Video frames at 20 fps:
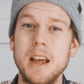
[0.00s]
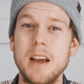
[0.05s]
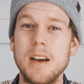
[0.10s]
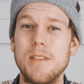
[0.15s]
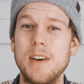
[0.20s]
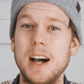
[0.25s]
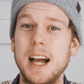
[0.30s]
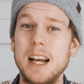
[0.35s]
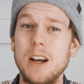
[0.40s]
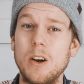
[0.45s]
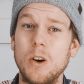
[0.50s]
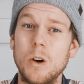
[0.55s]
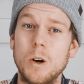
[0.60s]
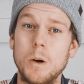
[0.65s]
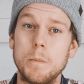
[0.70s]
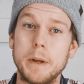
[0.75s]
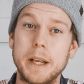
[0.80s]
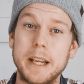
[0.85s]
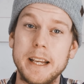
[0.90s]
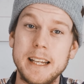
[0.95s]
While
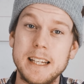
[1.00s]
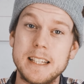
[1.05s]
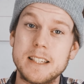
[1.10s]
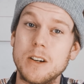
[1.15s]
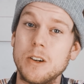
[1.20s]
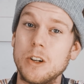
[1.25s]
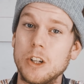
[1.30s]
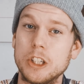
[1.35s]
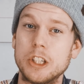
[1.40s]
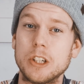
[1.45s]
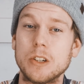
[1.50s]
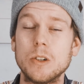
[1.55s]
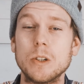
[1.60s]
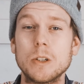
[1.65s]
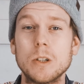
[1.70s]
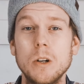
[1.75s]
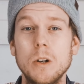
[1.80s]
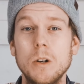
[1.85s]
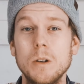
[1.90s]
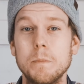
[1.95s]
AAWP is all
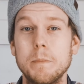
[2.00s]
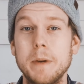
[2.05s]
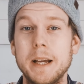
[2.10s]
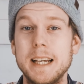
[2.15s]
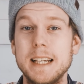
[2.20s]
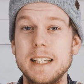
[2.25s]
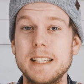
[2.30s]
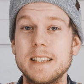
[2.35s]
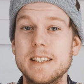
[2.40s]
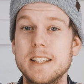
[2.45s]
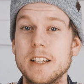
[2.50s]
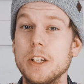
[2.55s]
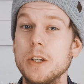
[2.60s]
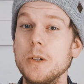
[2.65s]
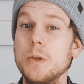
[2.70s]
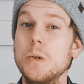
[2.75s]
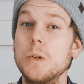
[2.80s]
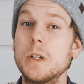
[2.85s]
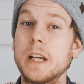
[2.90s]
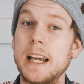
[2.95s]
shortcode based,
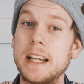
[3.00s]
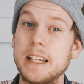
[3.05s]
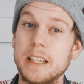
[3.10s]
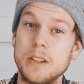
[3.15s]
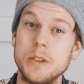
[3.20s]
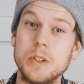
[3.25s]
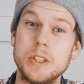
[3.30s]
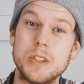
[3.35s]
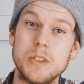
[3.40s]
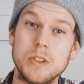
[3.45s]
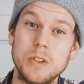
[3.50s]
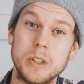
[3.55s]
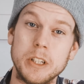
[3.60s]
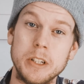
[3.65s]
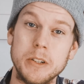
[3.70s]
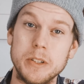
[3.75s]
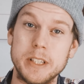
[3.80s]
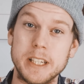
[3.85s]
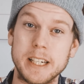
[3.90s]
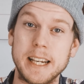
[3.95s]
you get used to
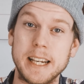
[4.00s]
using